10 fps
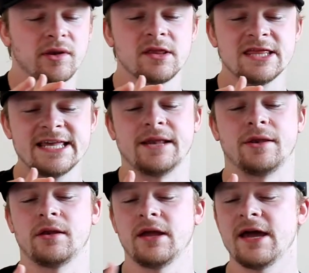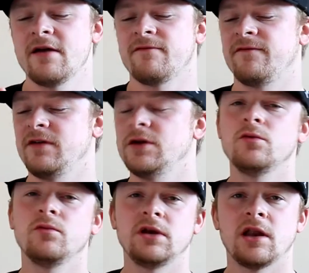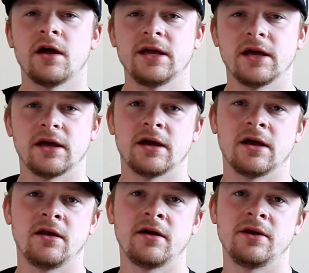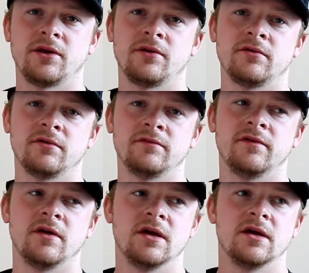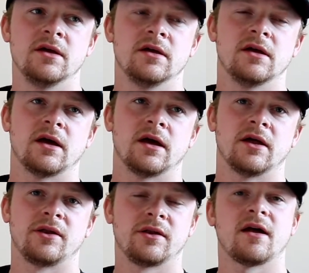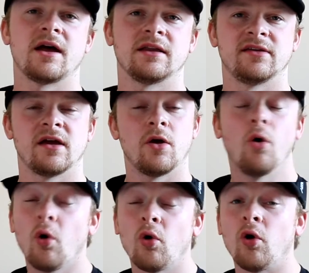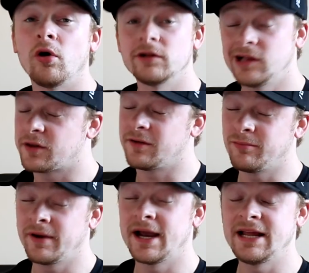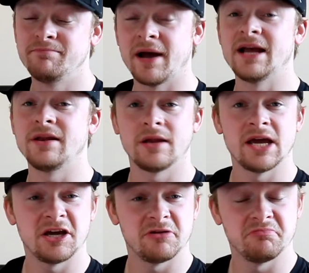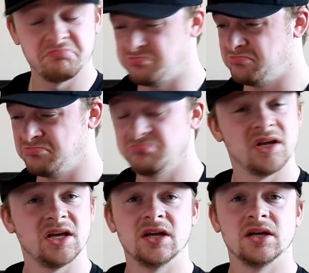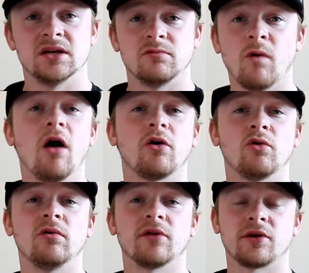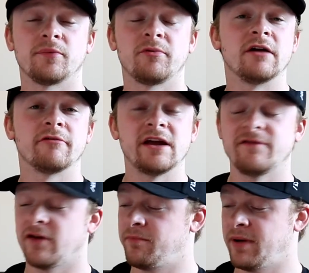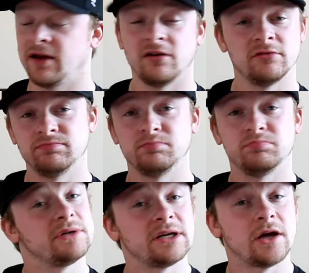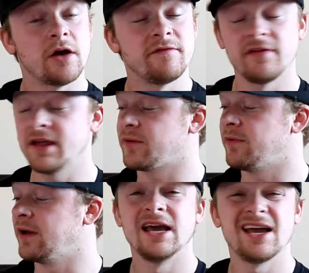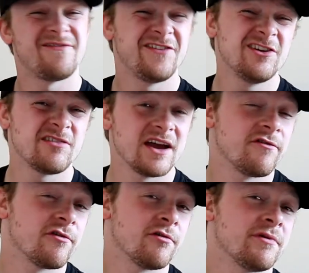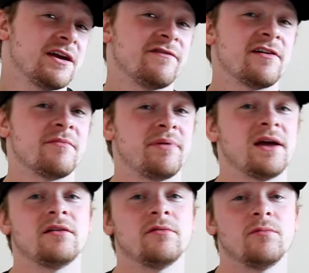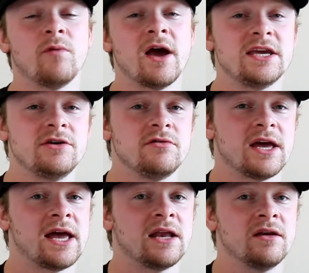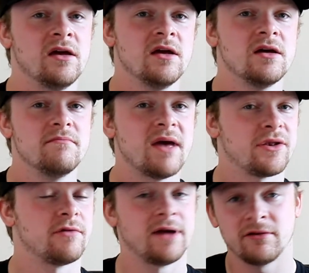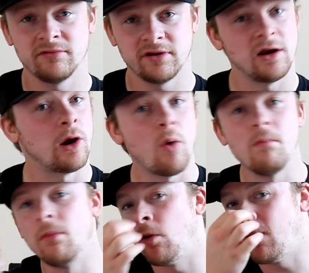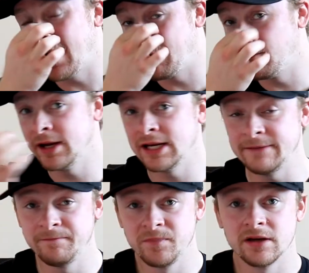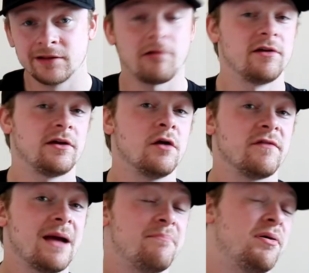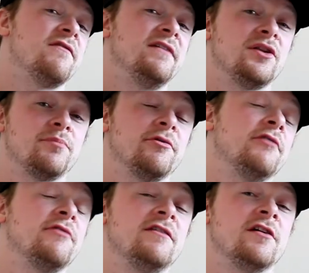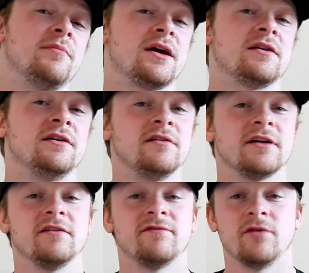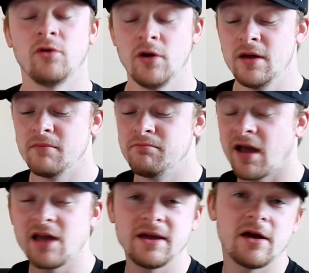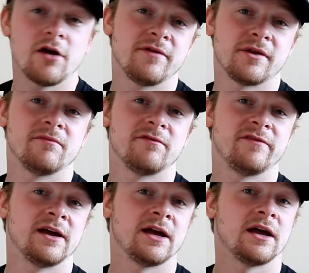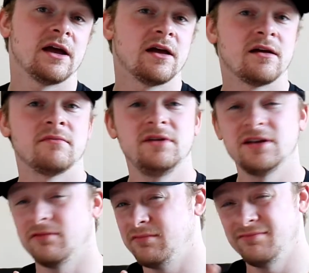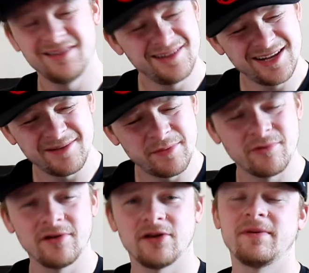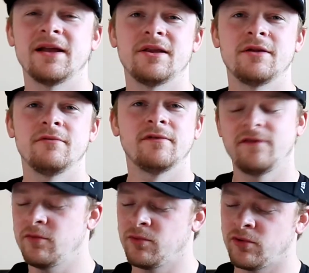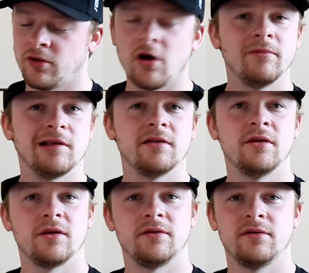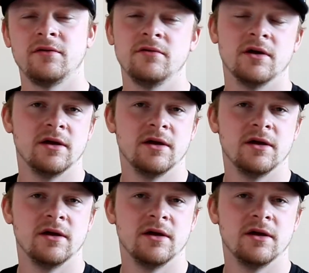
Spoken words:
are this. If you would like a nice sort of starter or just a really basic workhorse Spring Reverb pedal, go for this one. If you're looking for a reverb pedal where you can mess around a lot more and really try to go for that perfect Spring Reverb sound you're looking for, maybe go for something you know, a little bit more expensive with a few more options to